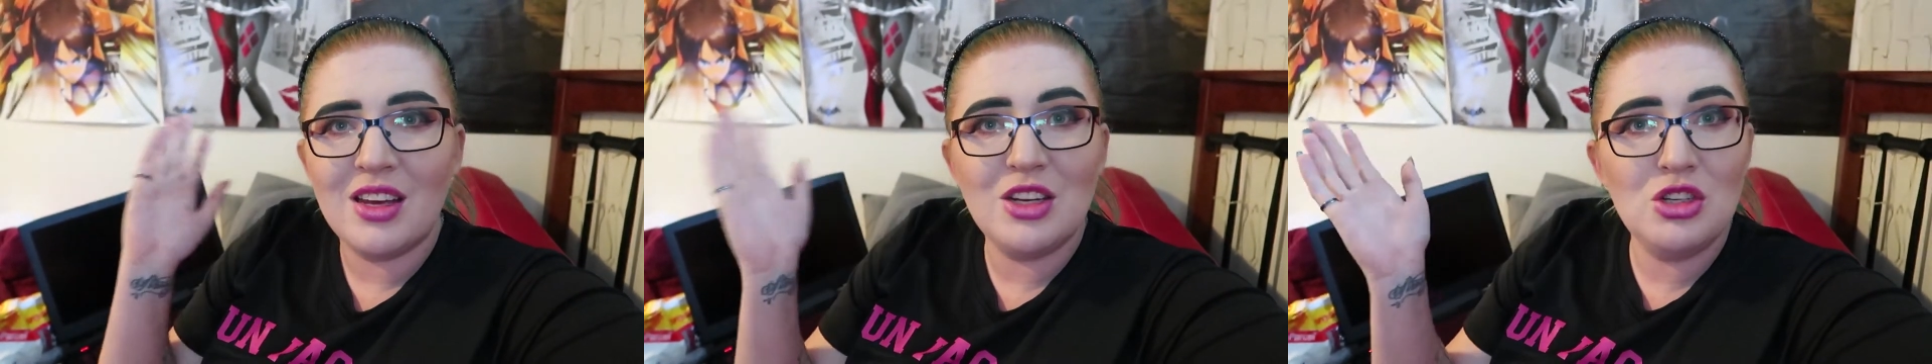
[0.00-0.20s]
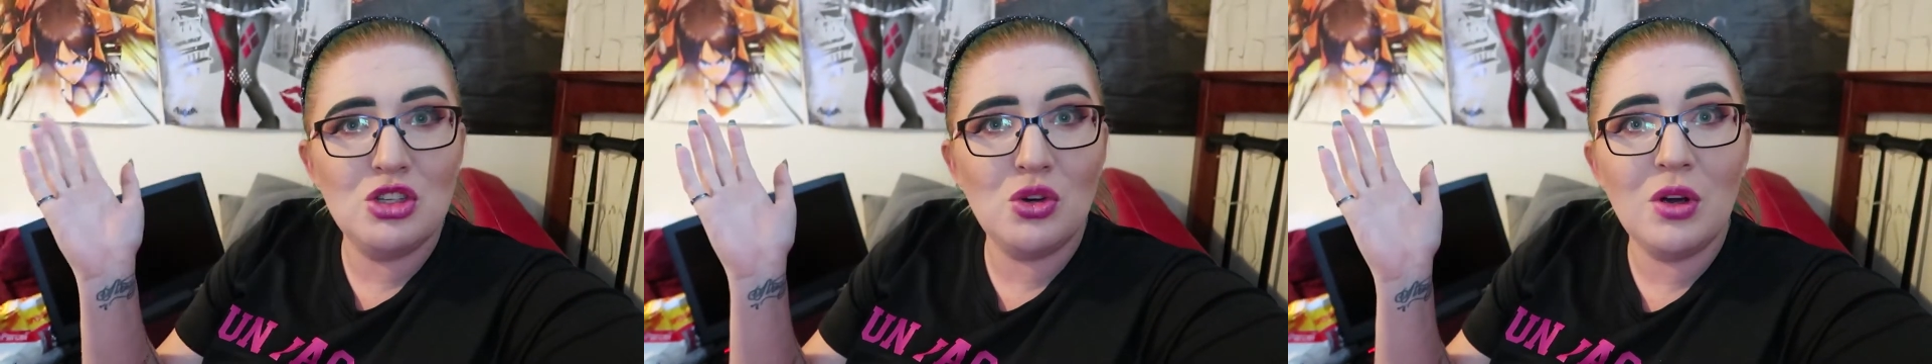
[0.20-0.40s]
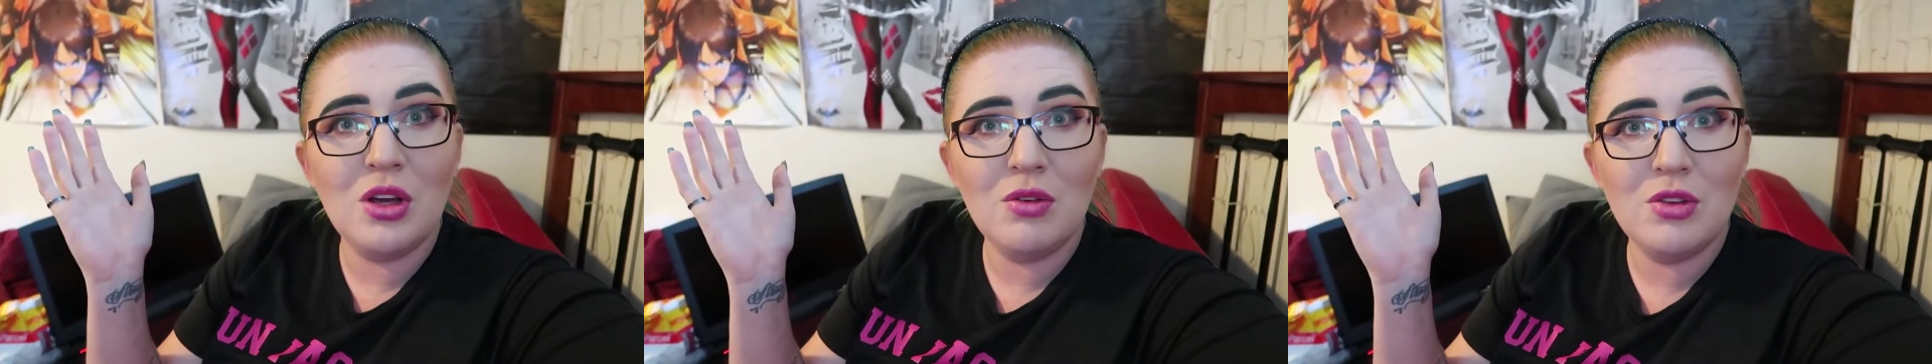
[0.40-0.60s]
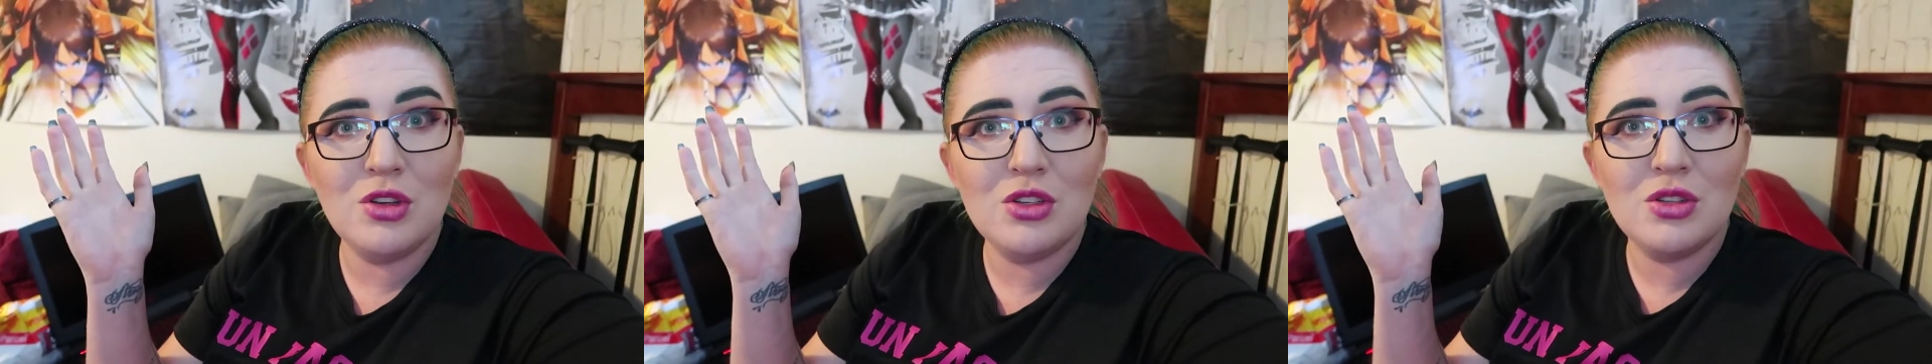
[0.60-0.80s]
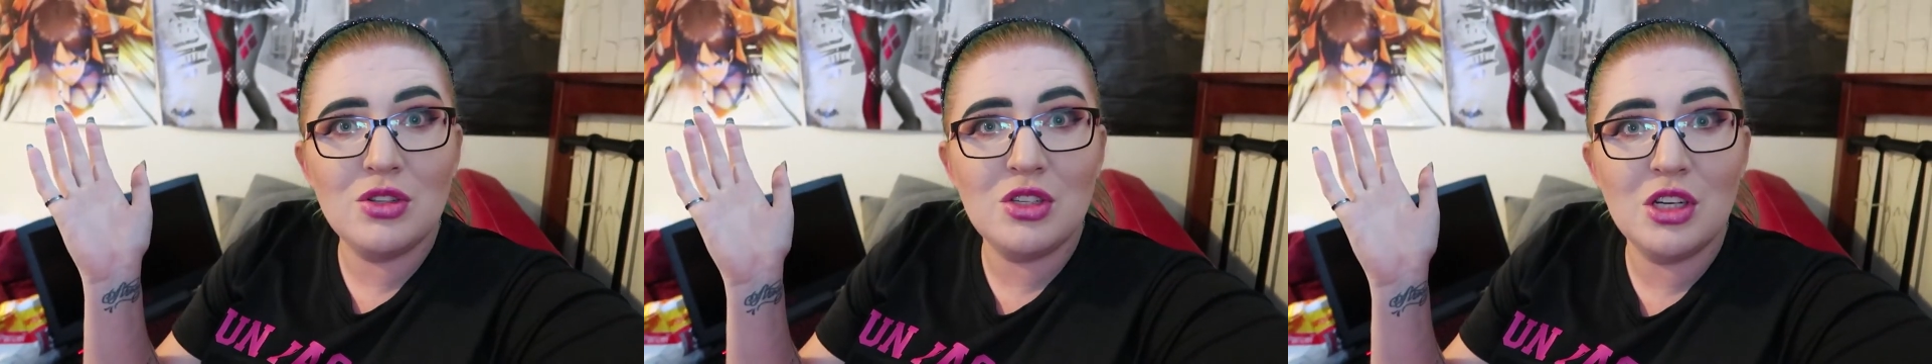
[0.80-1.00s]
enjoy if
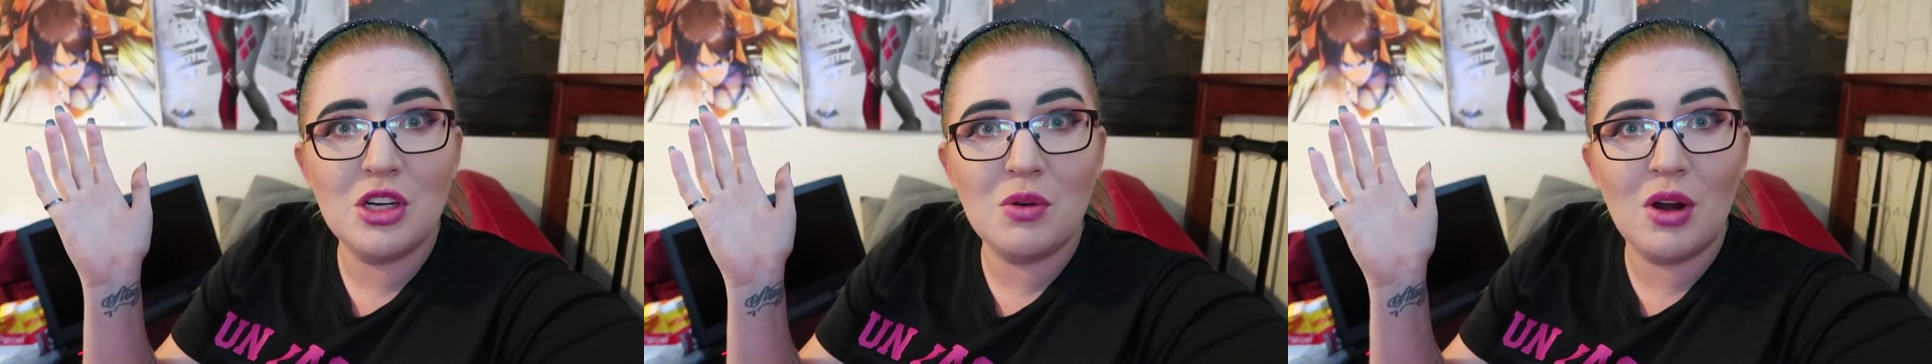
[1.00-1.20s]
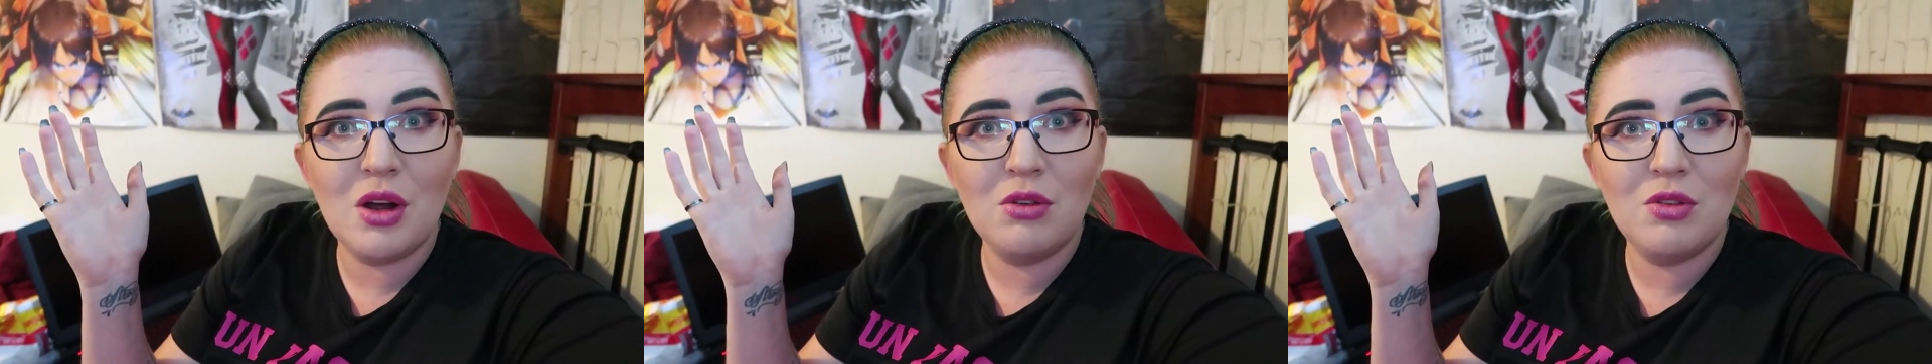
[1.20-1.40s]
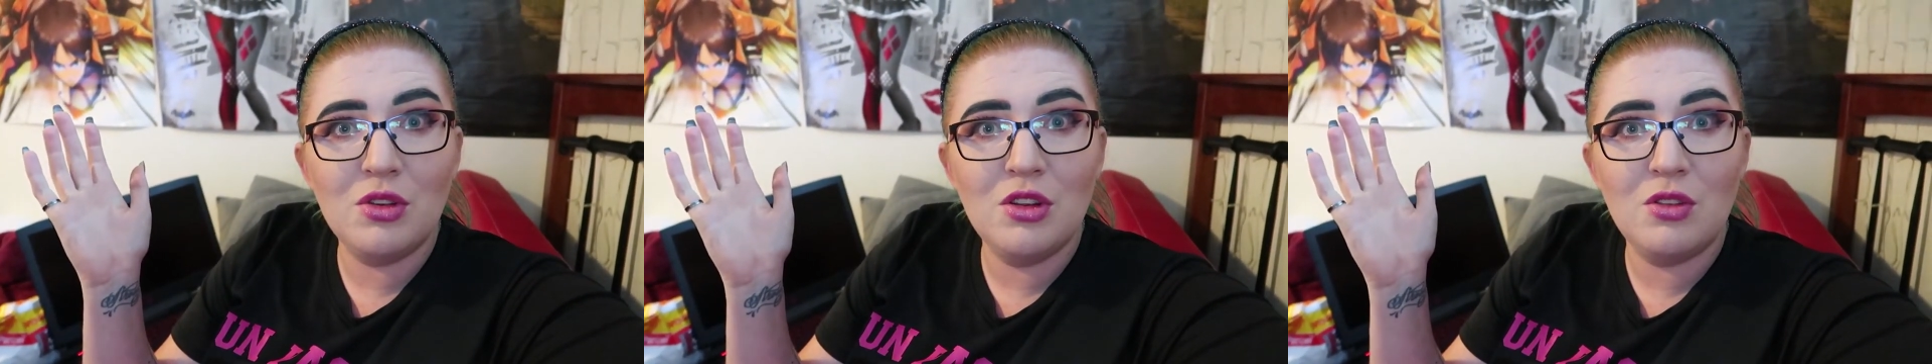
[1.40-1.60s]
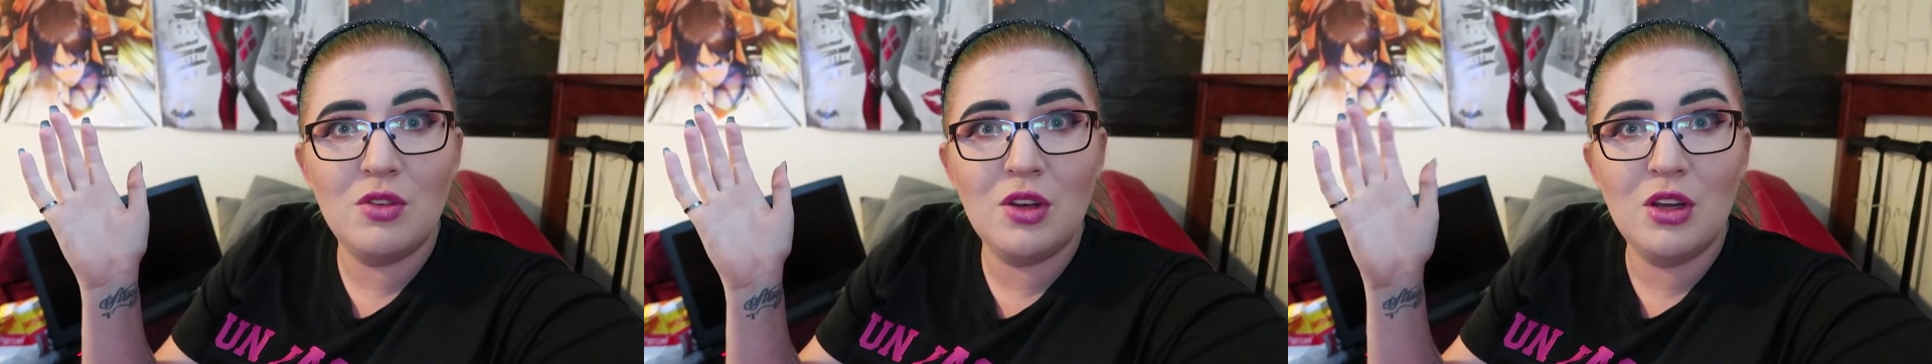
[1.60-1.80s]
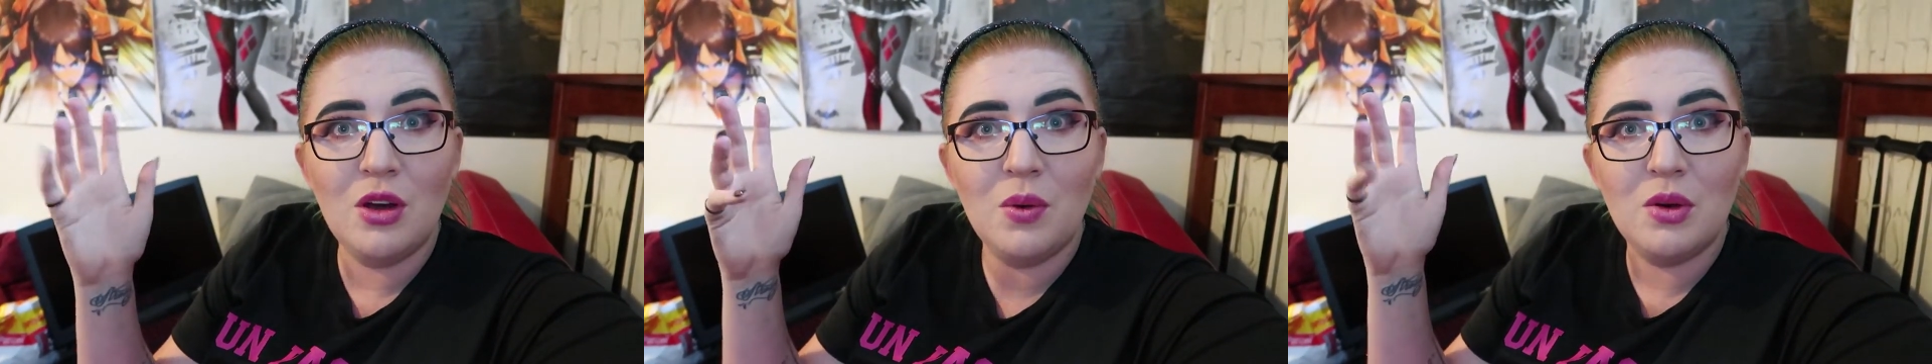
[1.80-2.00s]
you do stick around for this
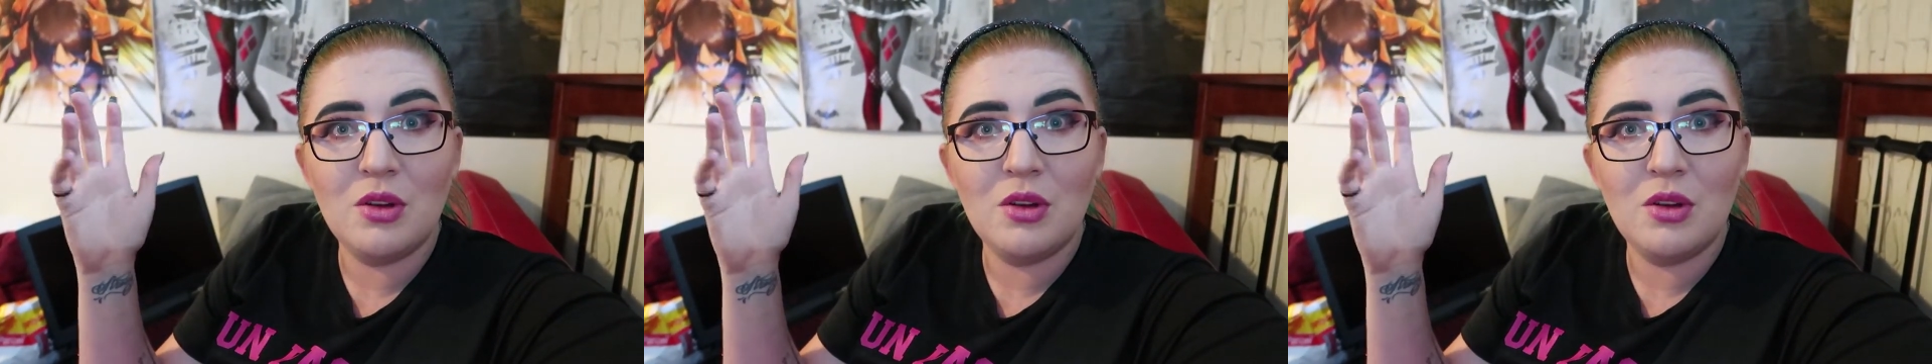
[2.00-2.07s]
video.